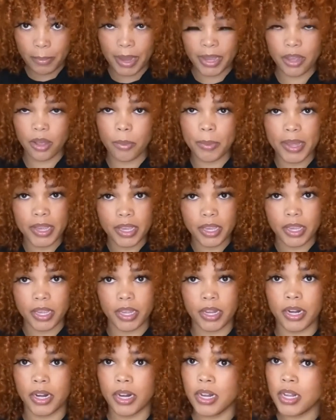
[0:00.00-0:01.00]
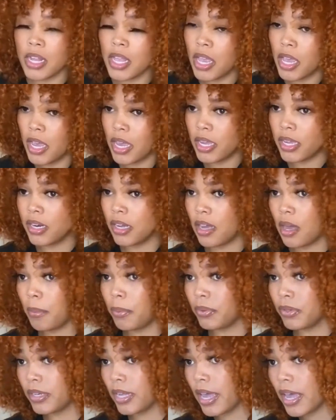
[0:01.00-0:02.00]
I might go back in a
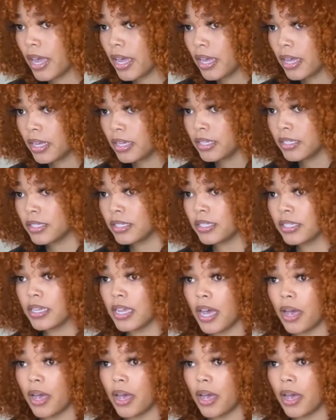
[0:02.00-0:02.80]
couple days,